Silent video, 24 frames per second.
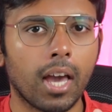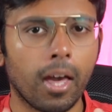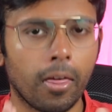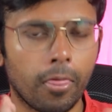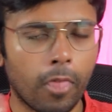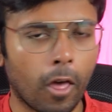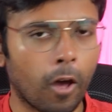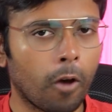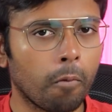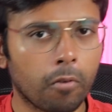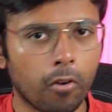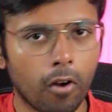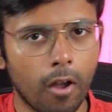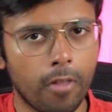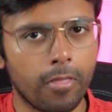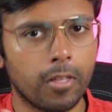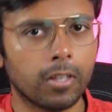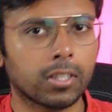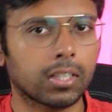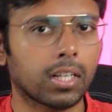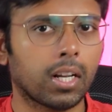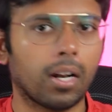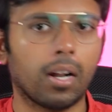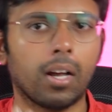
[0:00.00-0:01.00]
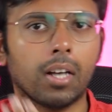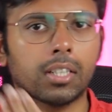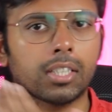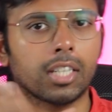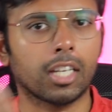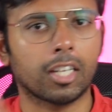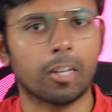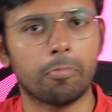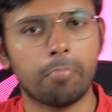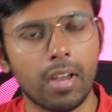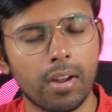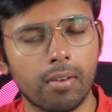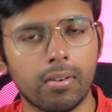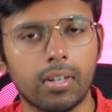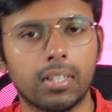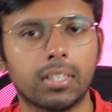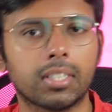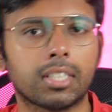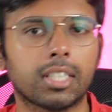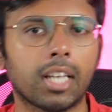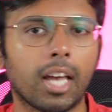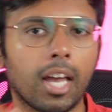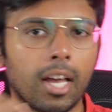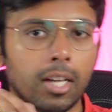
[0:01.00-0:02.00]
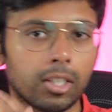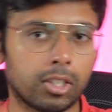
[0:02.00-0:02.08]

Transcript: that help create this glass-like appearance,